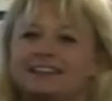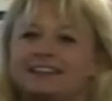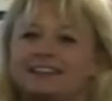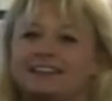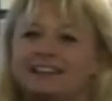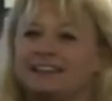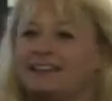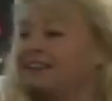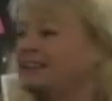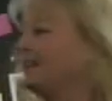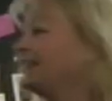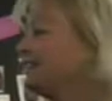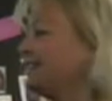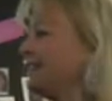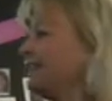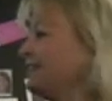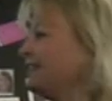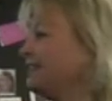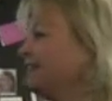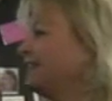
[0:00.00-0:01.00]

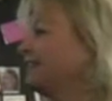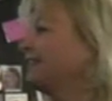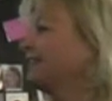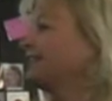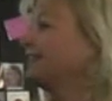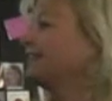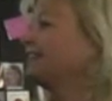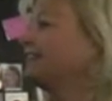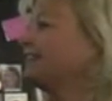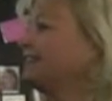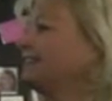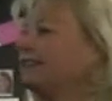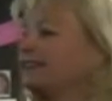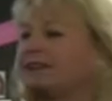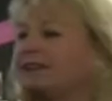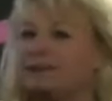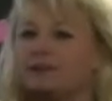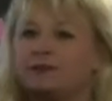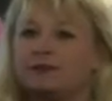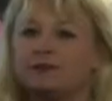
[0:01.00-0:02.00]

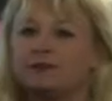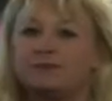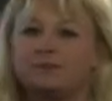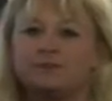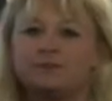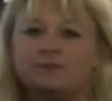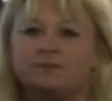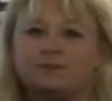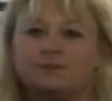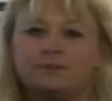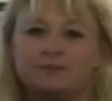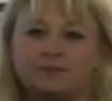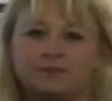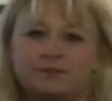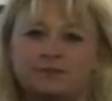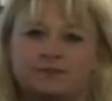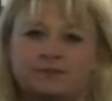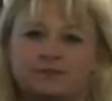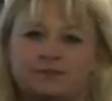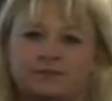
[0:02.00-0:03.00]

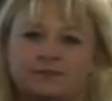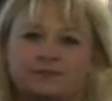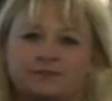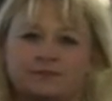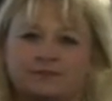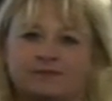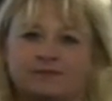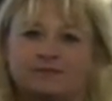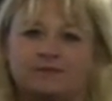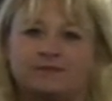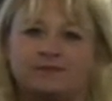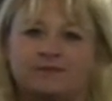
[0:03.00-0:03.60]
[no speech]